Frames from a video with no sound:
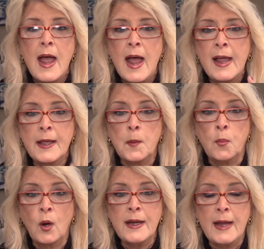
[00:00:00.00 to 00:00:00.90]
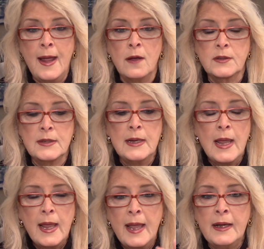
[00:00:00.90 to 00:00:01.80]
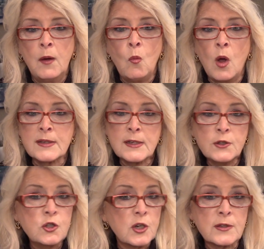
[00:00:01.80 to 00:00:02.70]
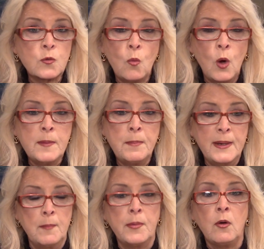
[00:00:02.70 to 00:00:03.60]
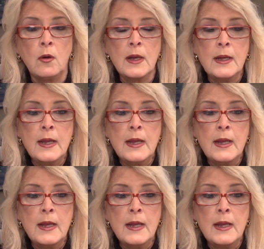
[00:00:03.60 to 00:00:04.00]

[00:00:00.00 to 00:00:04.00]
I had a breakout, and it wasn't just one pimple,